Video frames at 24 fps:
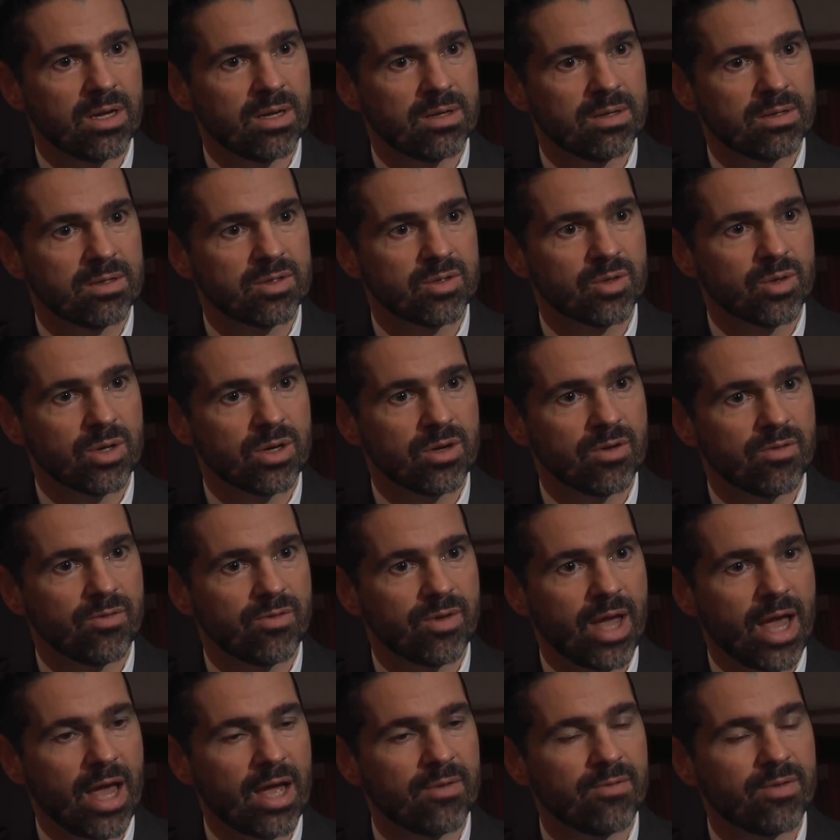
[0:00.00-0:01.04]
sort of
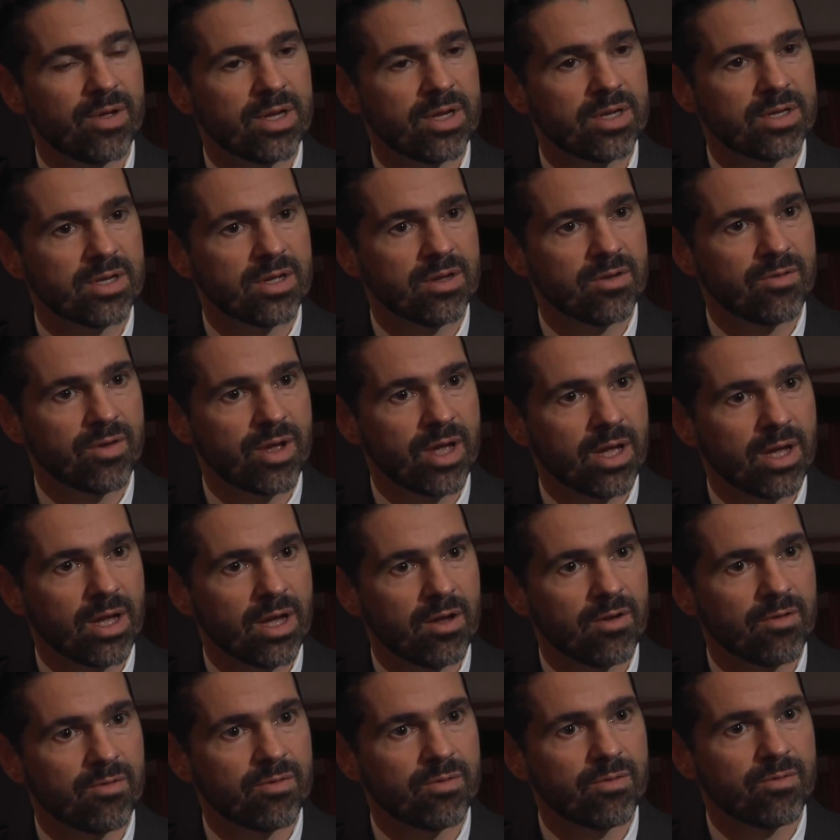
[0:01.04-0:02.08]
advent
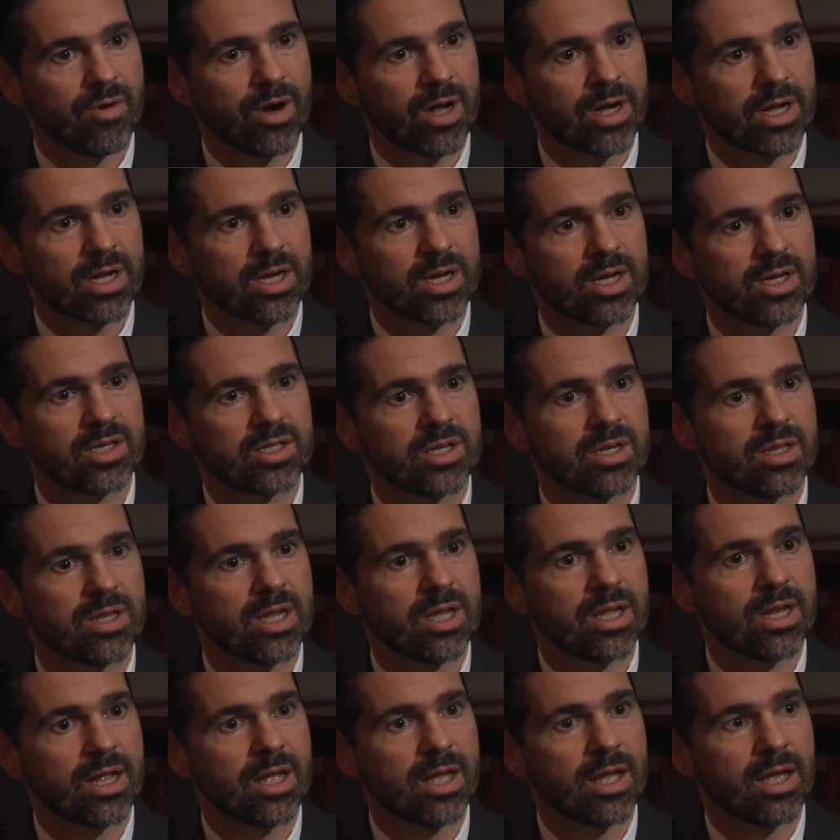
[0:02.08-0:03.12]
of recognition that